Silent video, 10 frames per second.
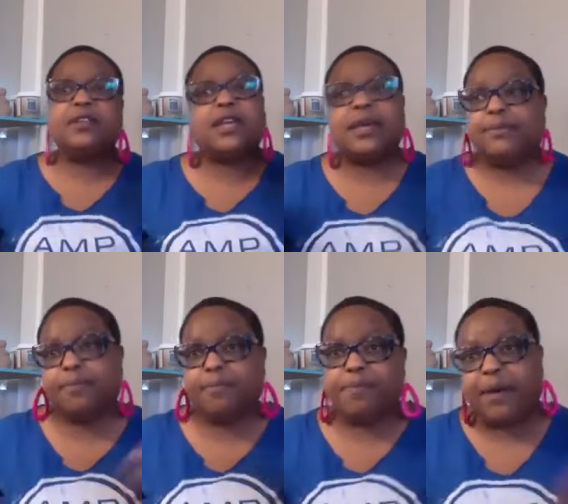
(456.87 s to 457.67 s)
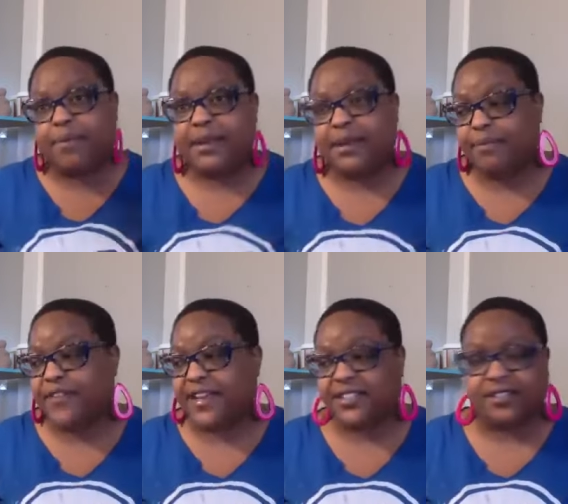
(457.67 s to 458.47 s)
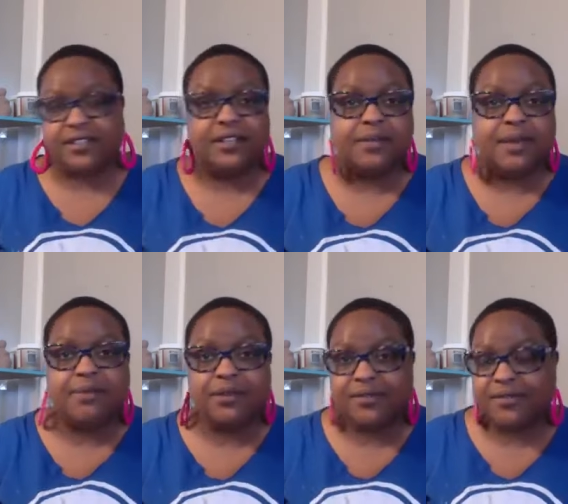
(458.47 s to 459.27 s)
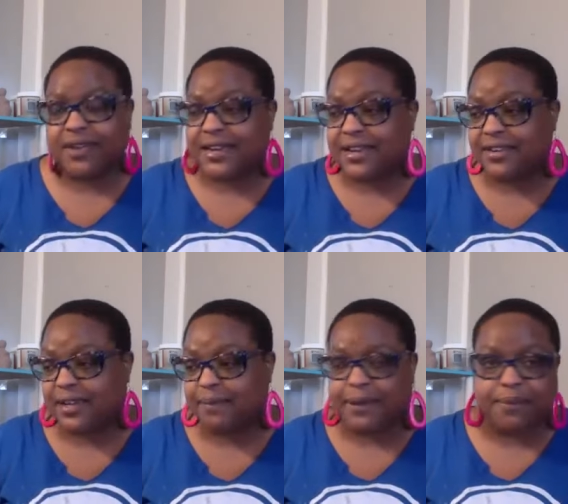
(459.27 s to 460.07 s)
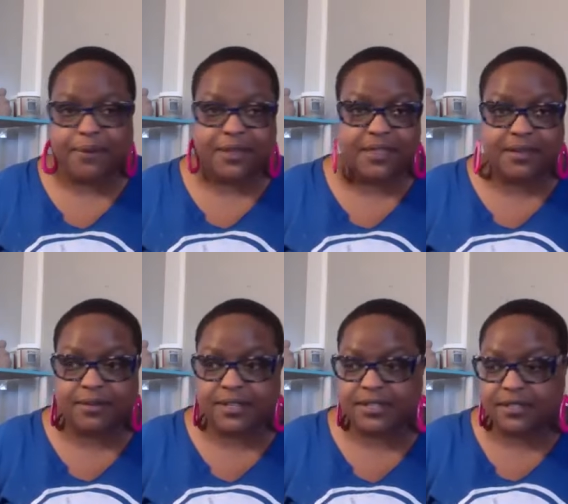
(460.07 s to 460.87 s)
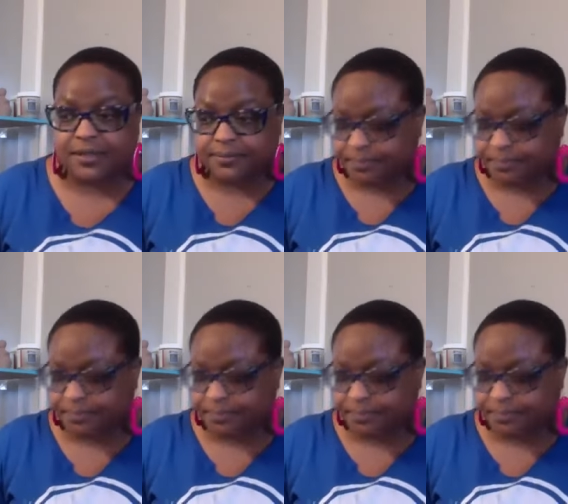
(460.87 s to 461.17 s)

kept popping up faster than I'm able to right now keep up with it because